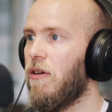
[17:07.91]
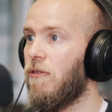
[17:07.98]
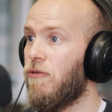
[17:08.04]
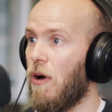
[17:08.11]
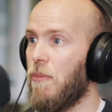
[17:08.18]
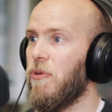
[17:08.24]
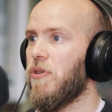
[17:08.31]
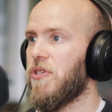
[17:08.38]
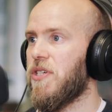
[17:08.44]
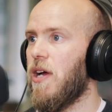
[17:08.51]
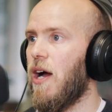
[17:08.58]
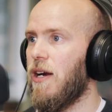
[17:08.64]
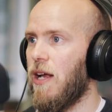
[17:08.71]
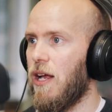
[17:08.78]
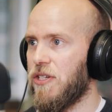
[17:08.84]
from your
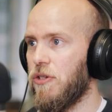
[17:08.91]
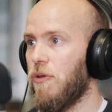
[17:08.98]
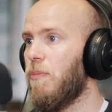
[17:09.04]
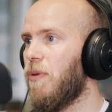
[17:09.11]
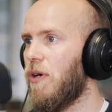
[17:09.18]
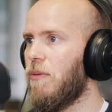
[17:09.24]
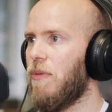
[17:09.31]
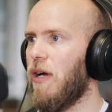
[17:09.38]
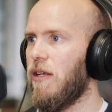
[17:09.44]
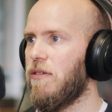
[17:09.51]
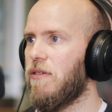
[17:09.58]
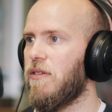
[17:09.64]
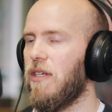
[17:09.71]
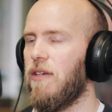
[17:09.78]
side hustle per month.